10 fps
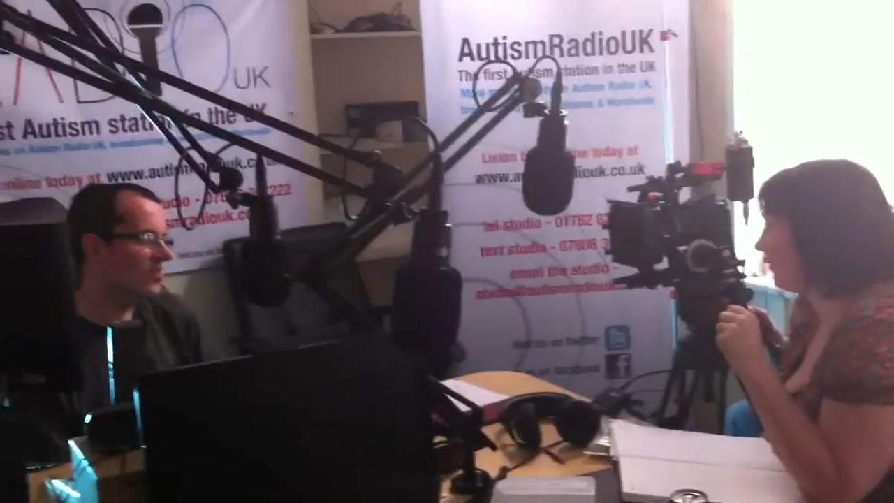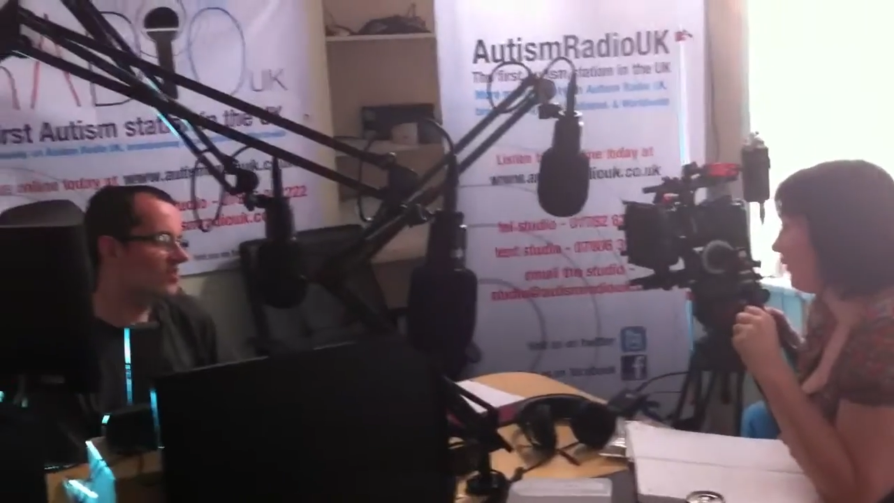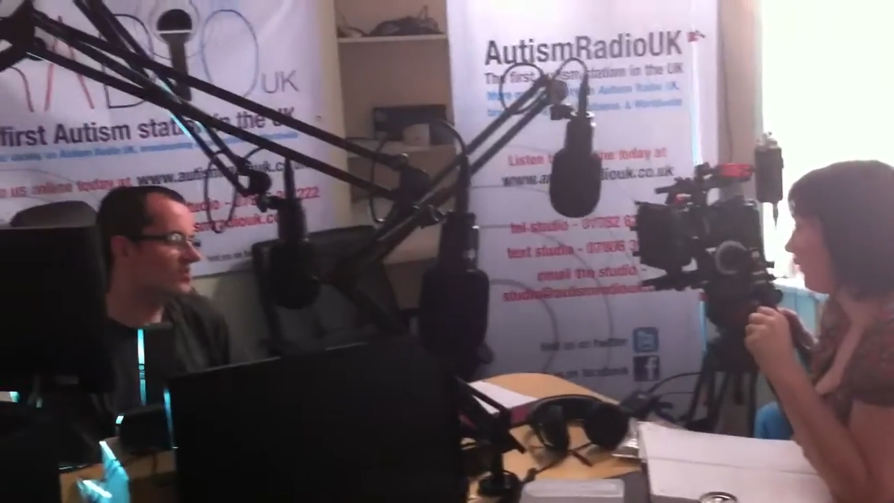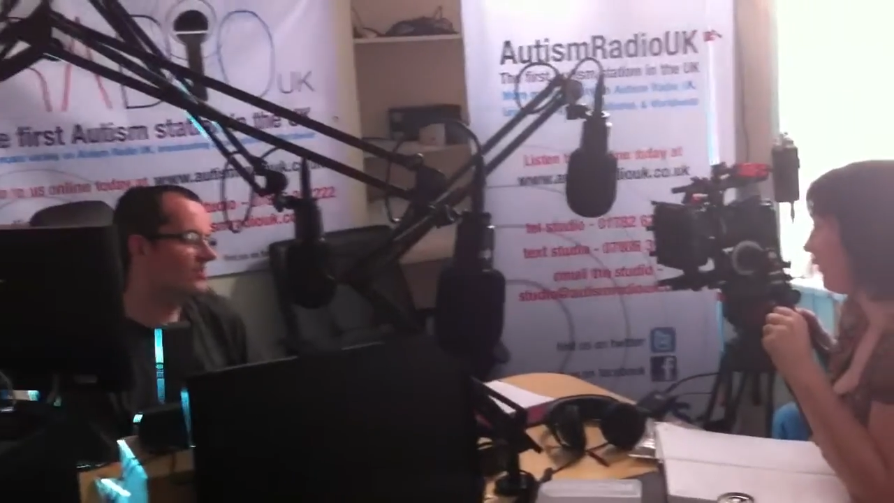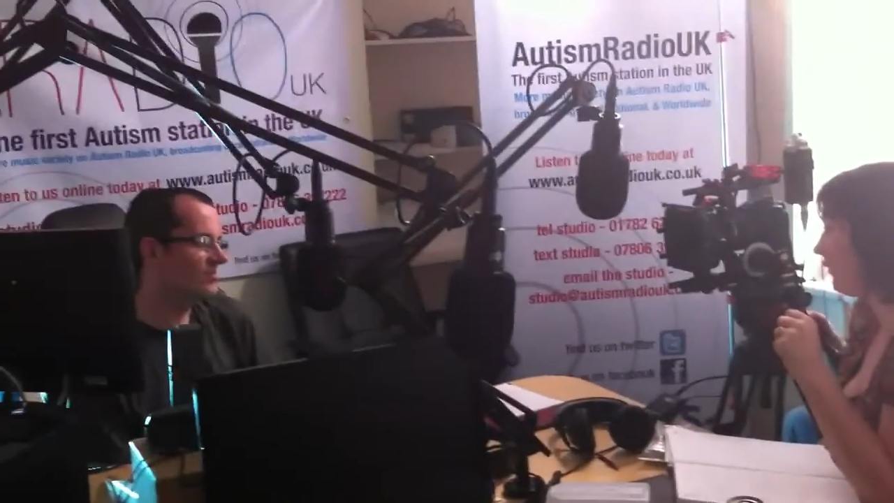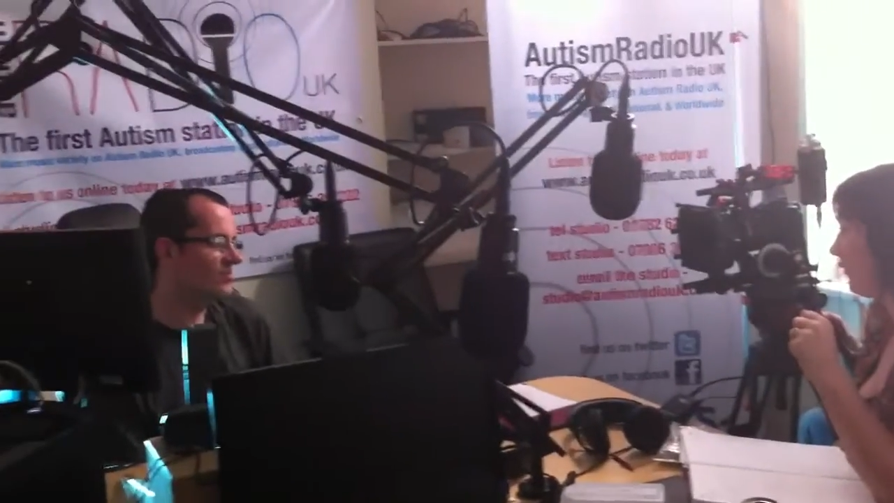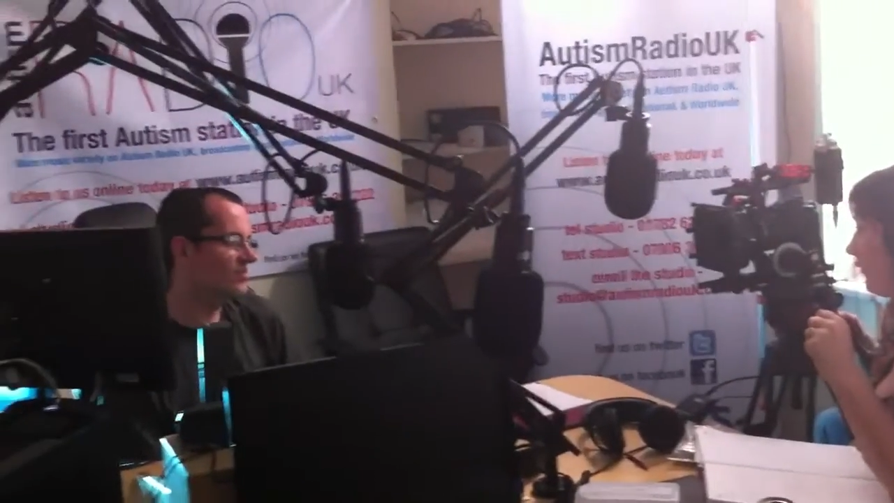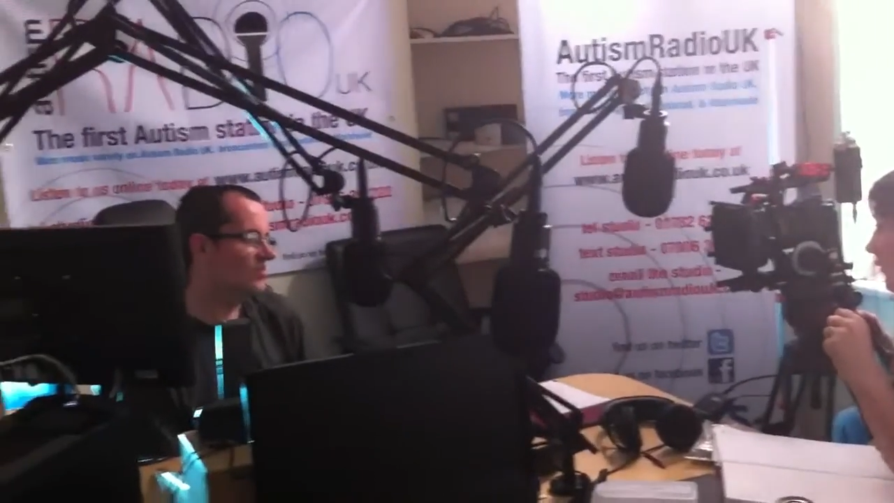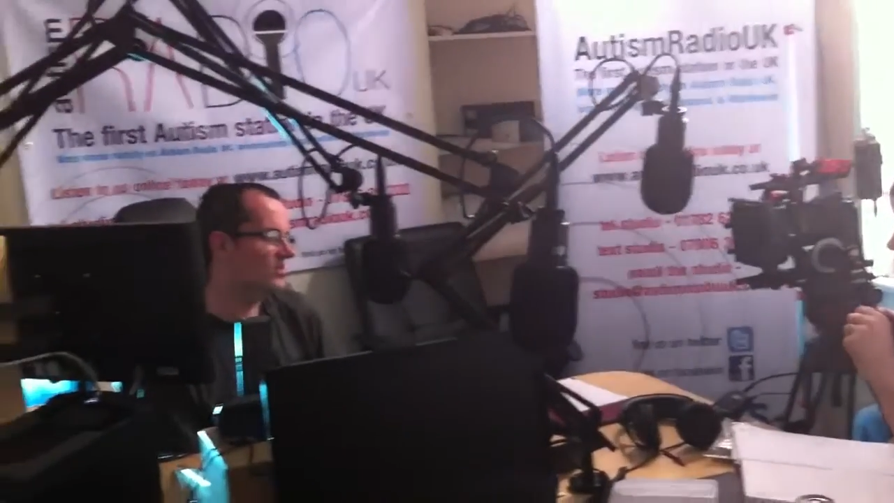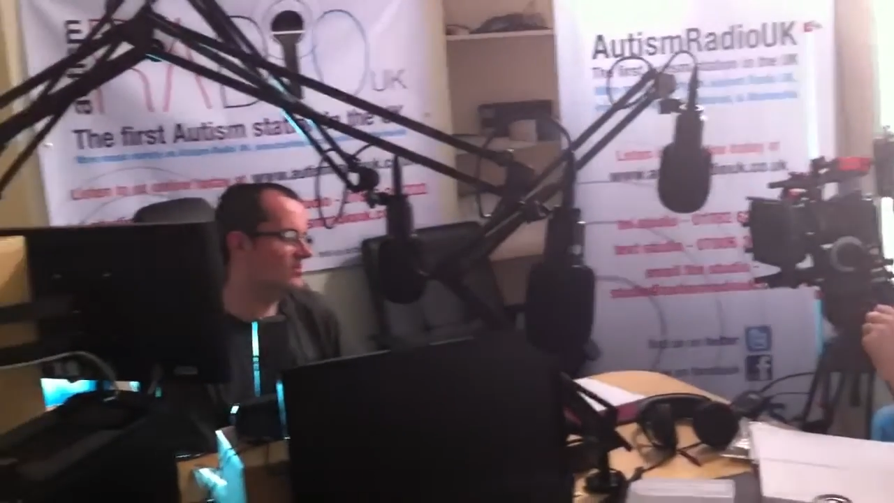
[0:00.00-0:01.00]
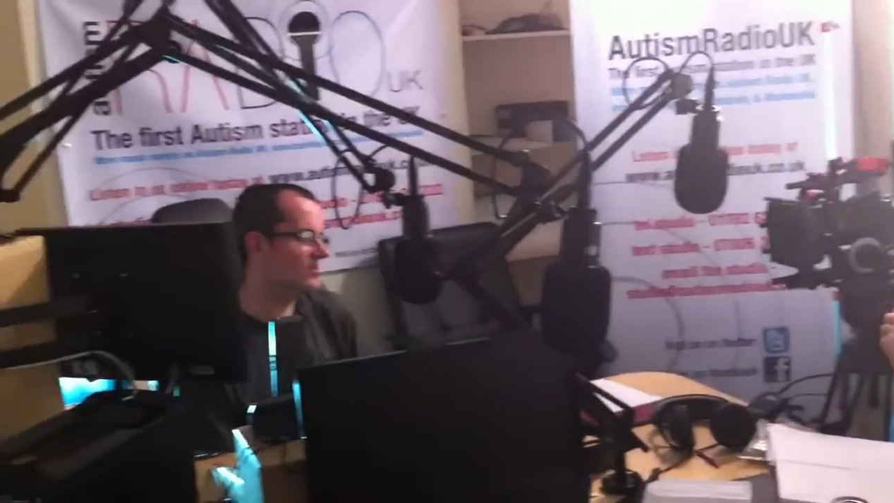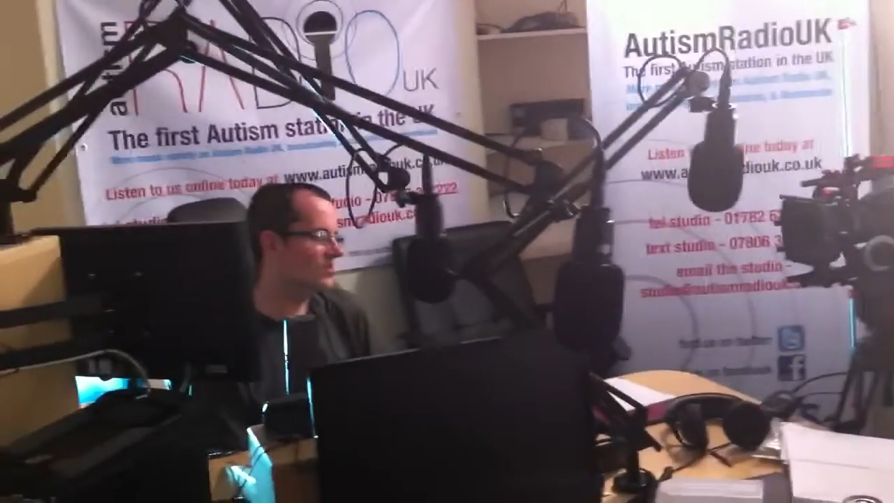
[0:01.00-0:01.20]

a lot to people with autism